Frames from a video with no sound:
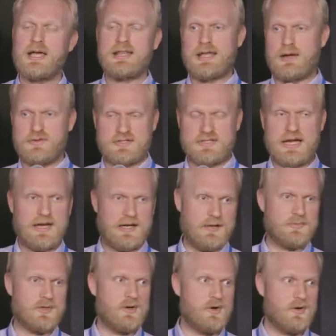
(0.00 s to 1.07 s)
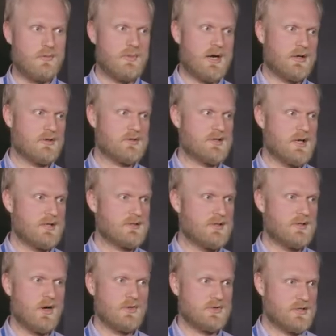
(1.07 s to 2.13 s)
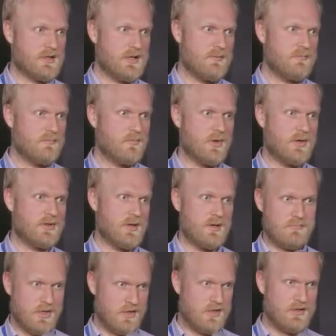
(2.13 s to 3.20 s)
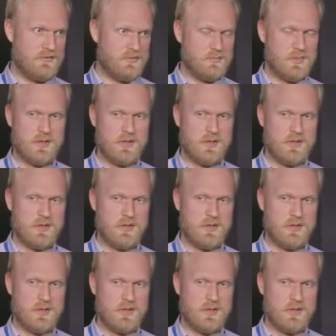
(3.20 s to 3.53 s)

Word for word: They were standing up their own microsites and hosting them with a million different